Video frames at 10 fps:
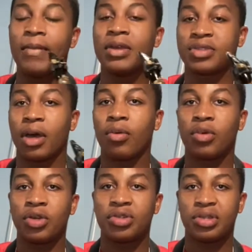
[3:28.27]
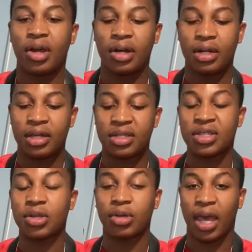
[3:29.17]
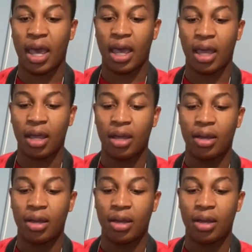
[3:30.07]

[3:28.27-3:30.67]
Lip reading: So when you're starting this, it's okay,